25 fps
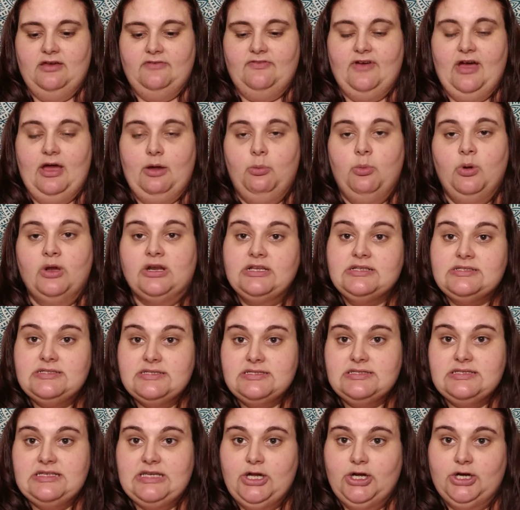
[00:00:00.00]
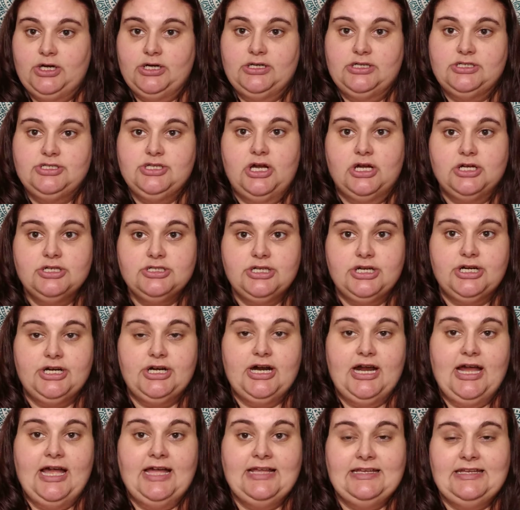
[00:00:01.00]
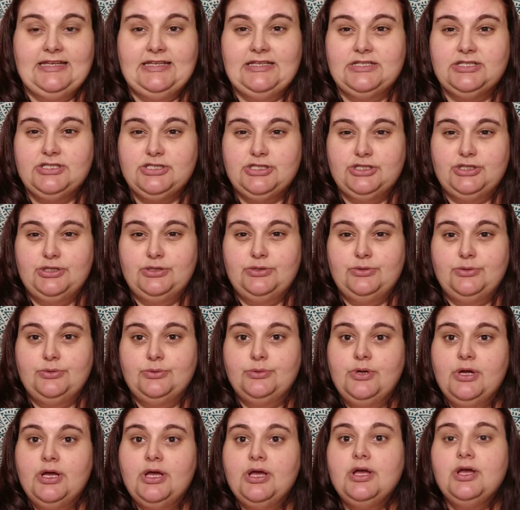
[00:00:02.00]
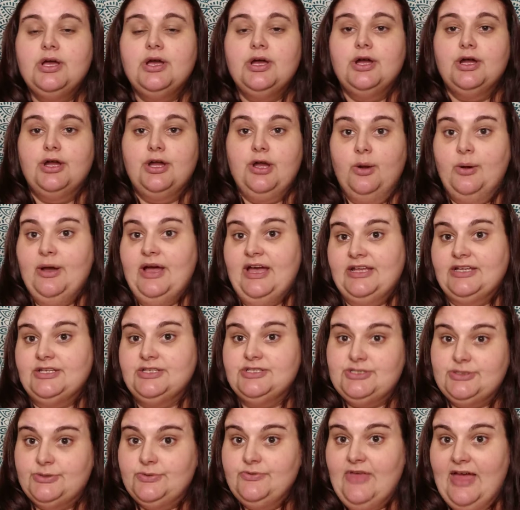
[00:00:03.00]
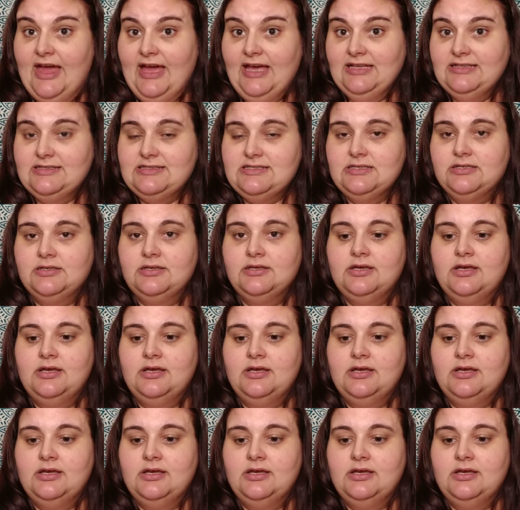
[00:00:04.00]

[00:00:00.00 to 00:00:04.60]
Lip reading: that if I wanted to see her and talk to her, I needed to go ahead and do that.